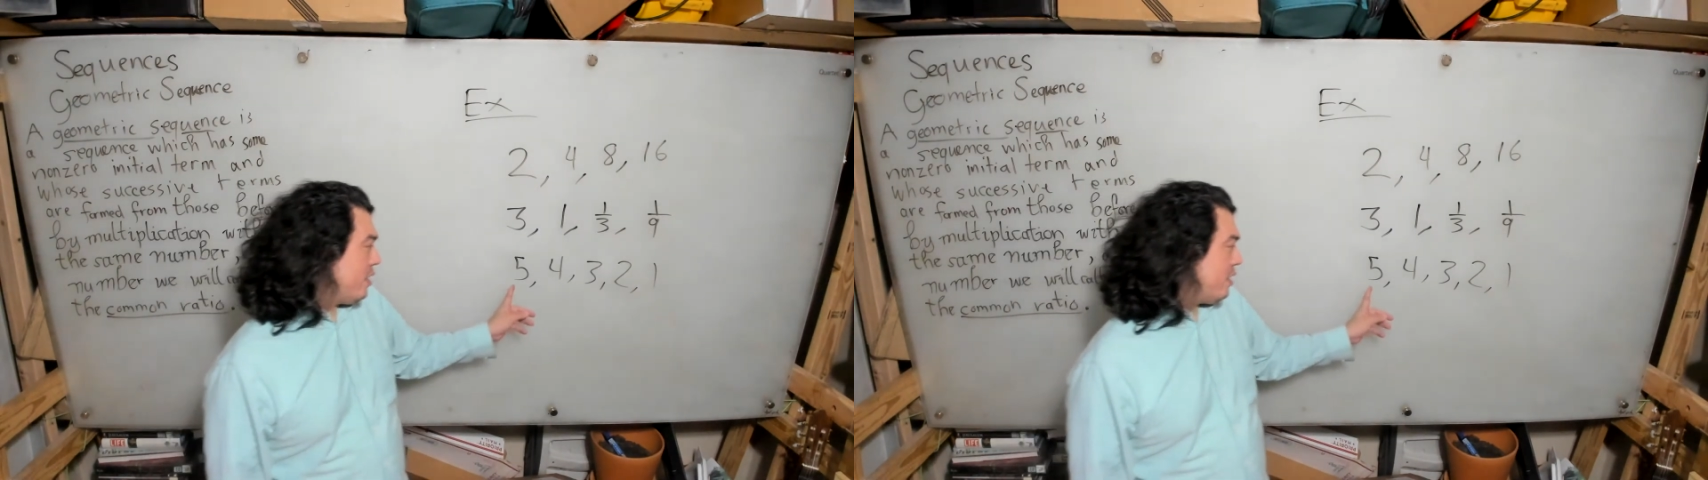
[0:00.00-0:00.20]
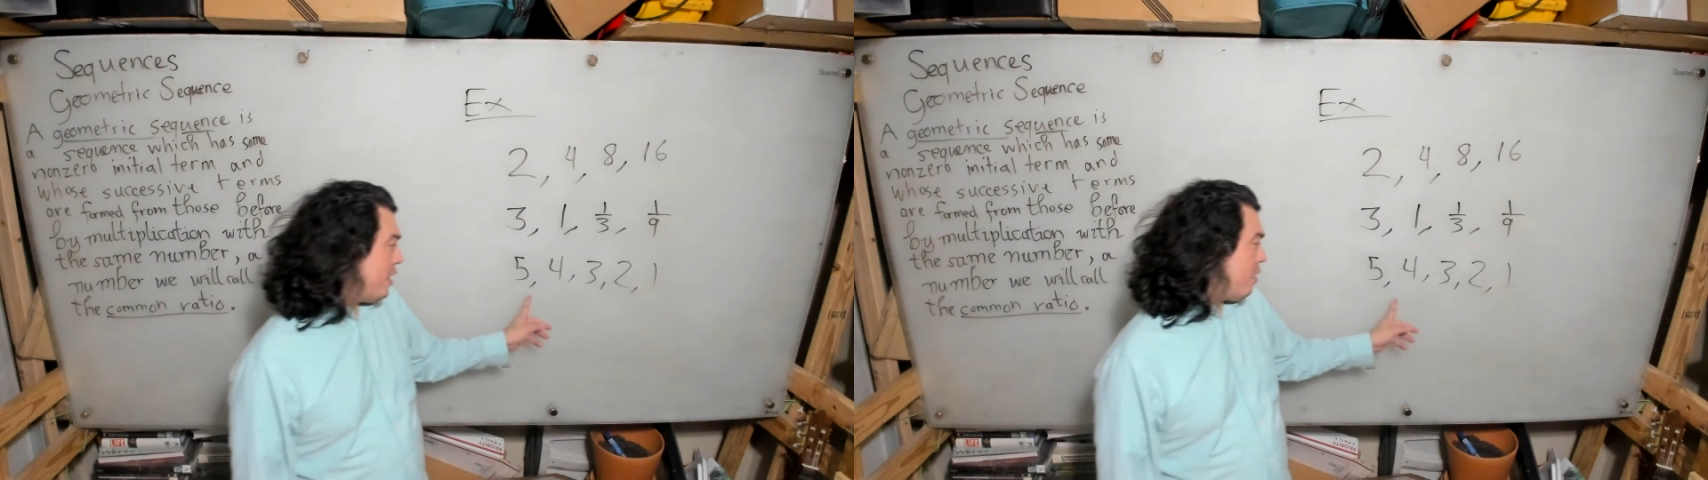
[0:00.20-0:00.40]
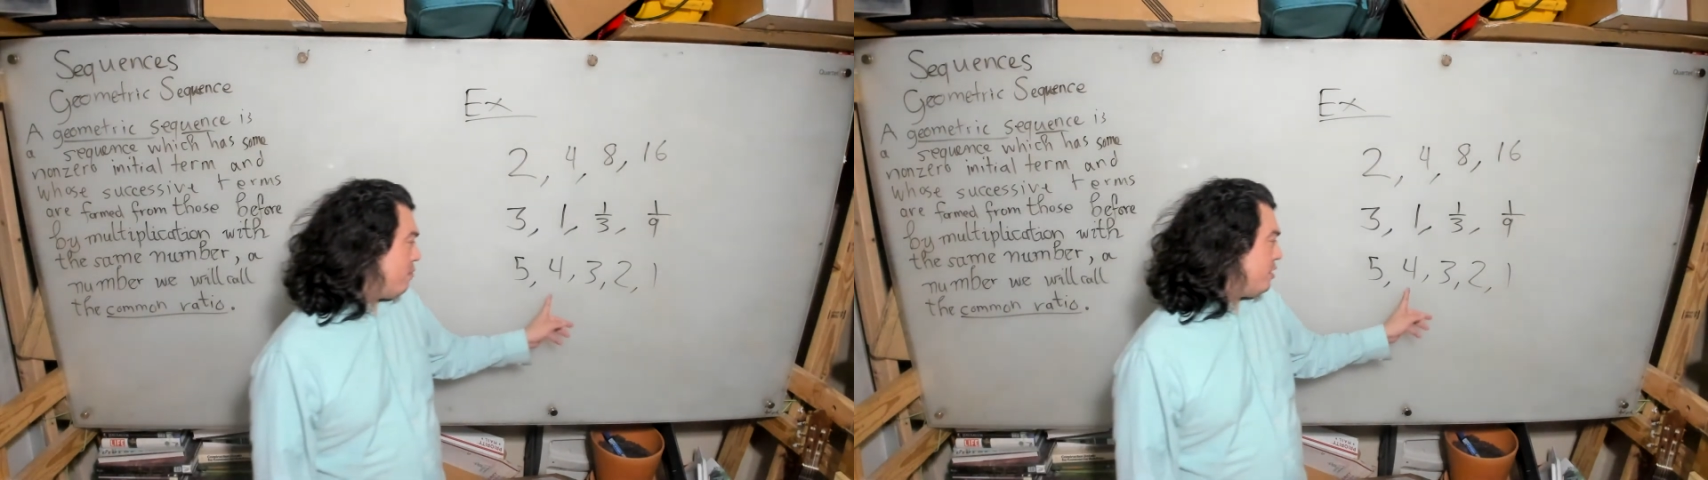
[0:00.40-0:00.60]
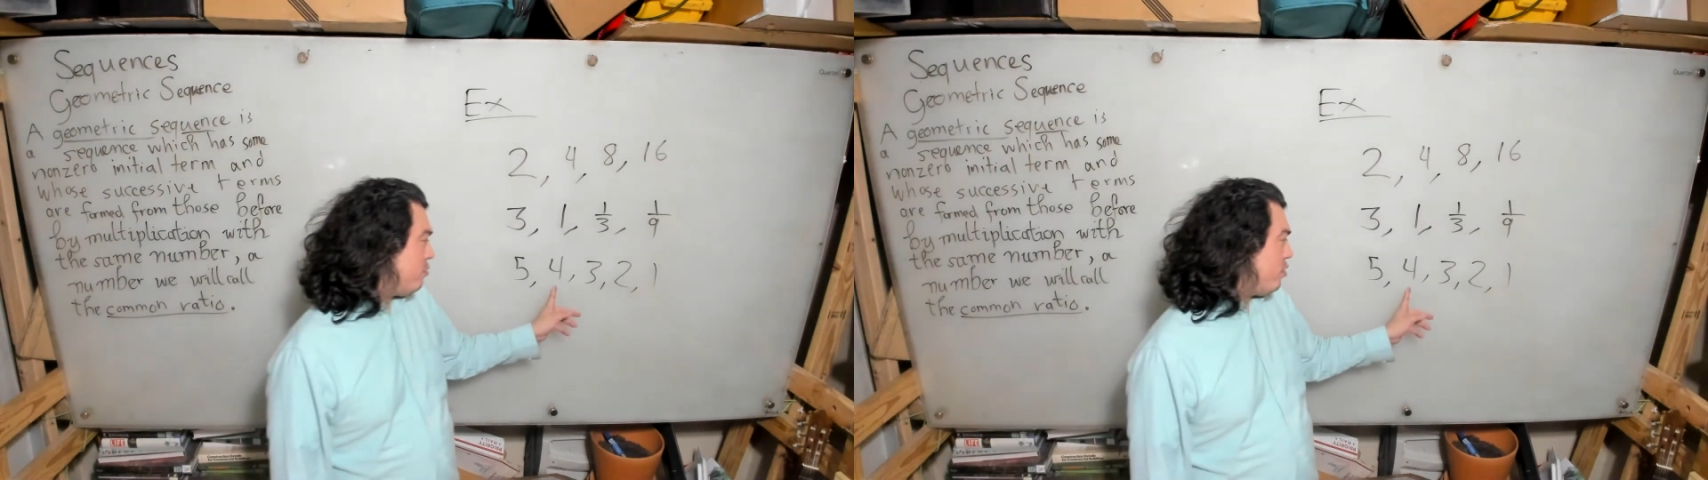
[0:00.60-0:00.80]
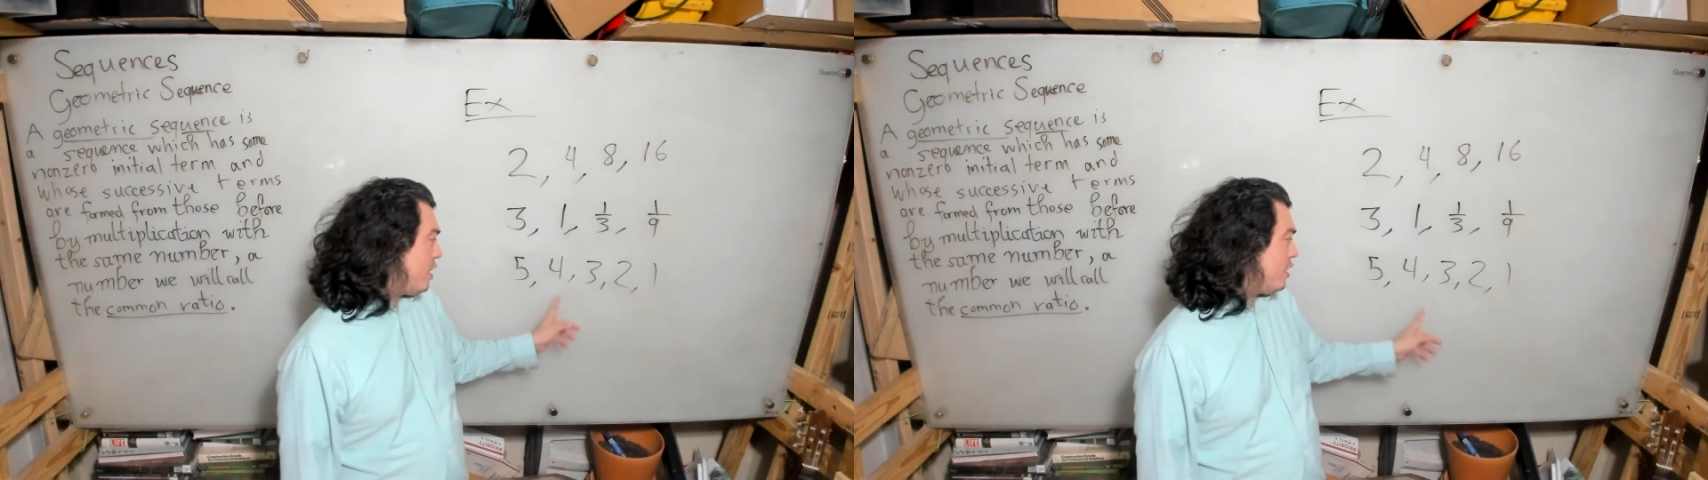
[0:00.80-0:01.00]
that I'm
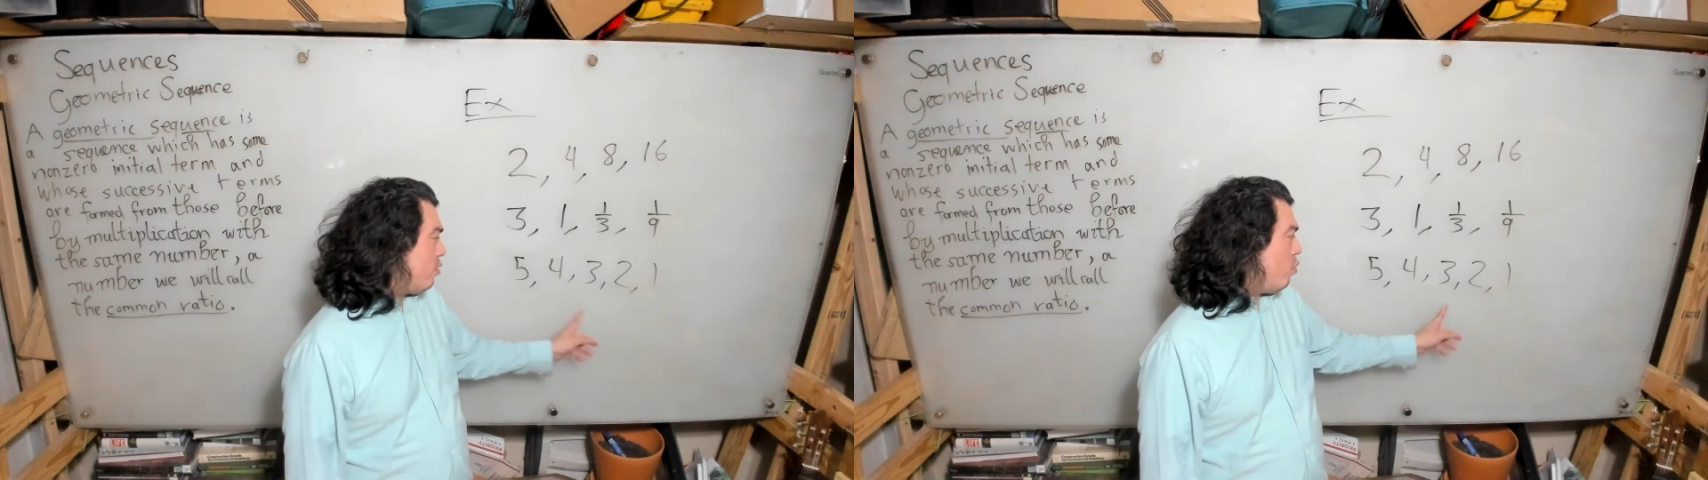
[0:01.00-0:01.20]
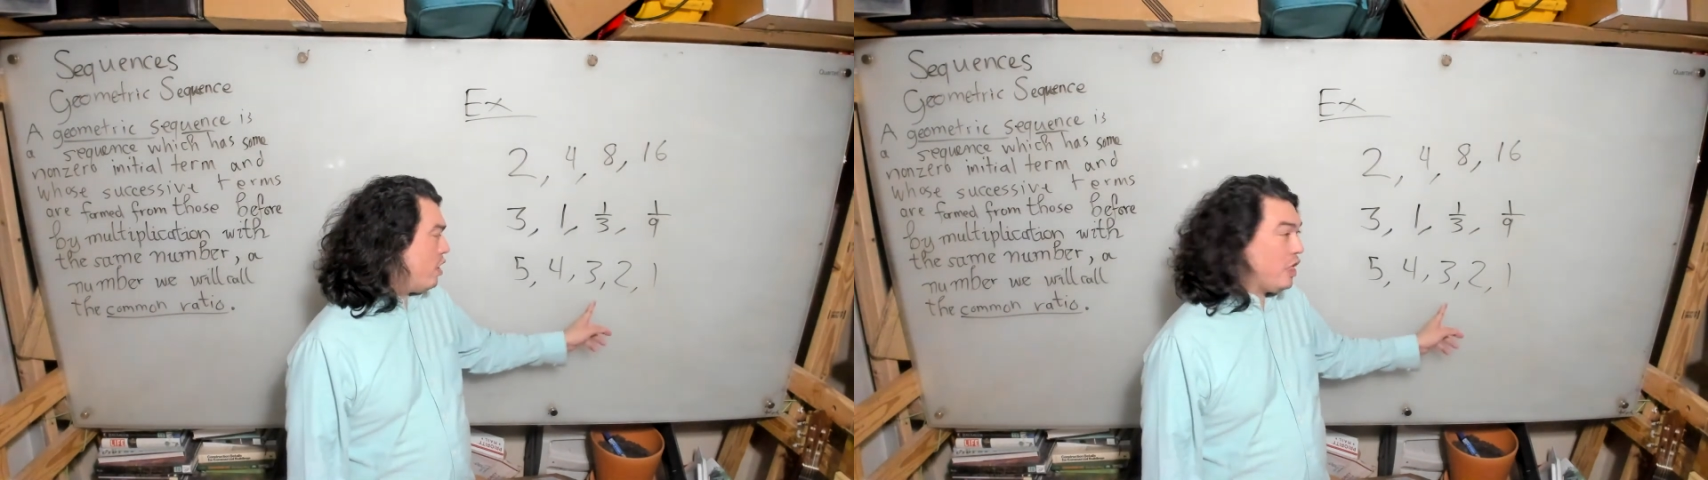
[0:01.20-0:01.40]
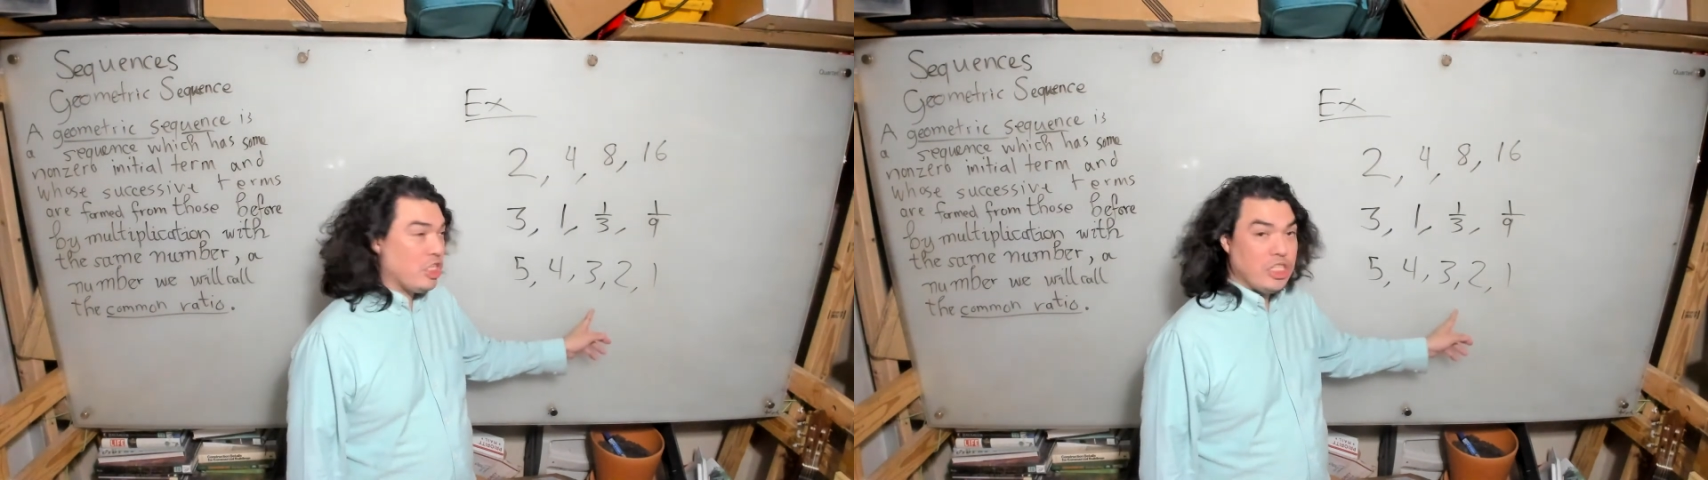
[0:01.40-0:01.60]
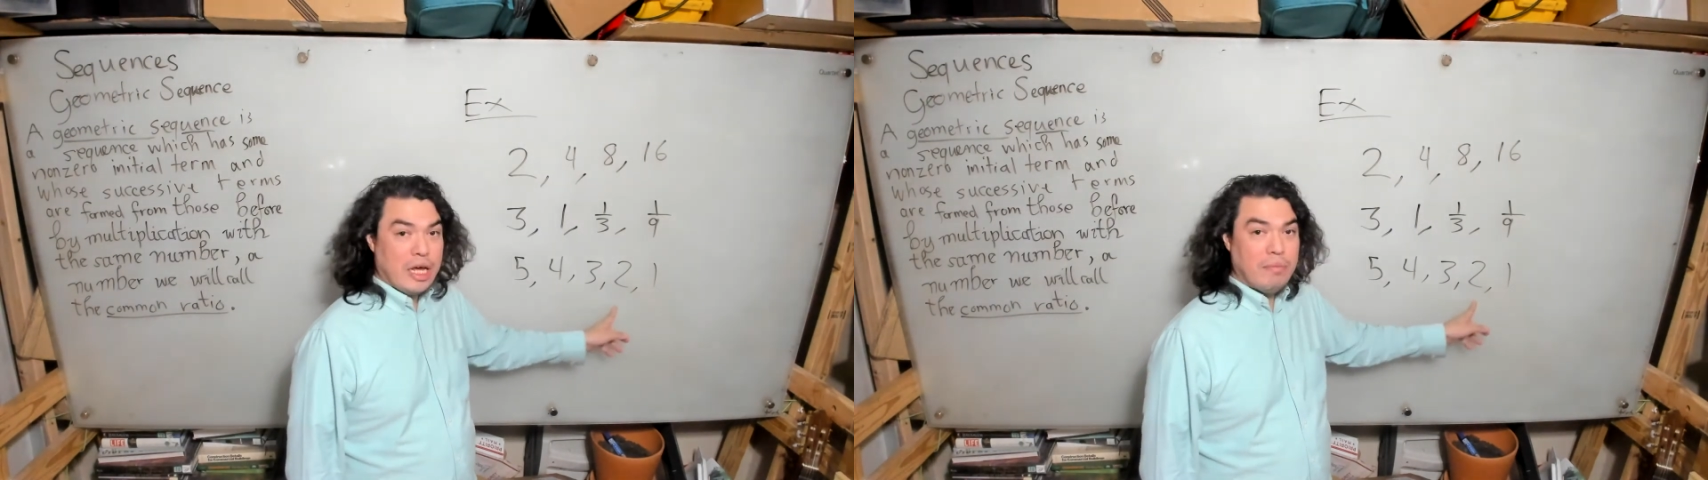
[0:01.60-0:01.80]
subtracting 1 each time,